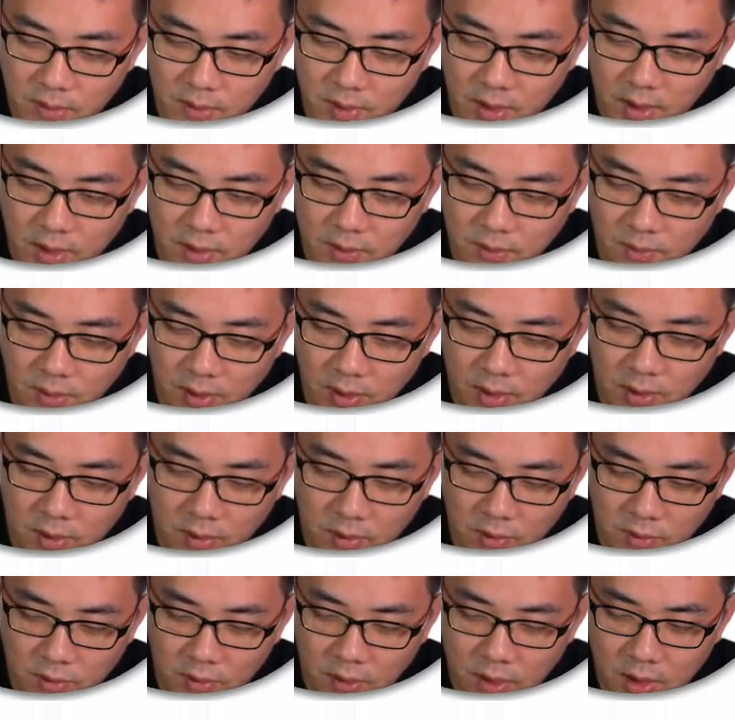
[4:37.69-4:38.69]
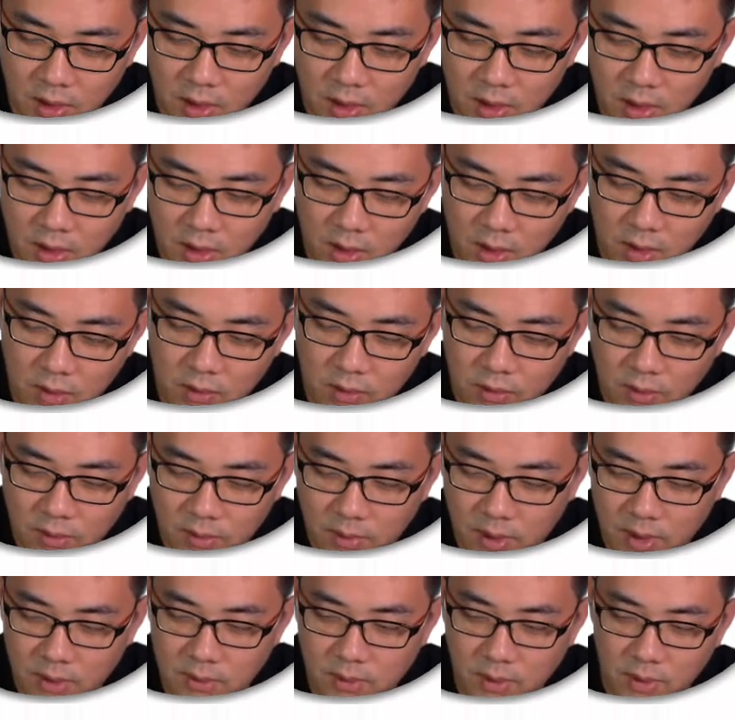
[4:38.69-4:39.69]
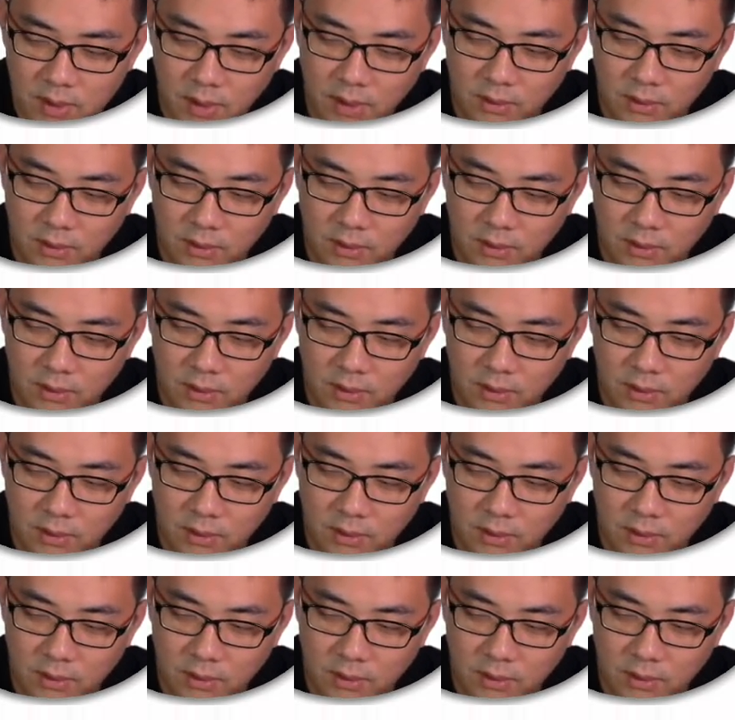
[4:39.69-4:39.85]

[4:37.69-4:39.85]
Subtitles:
plus 1 over 3 plus 1.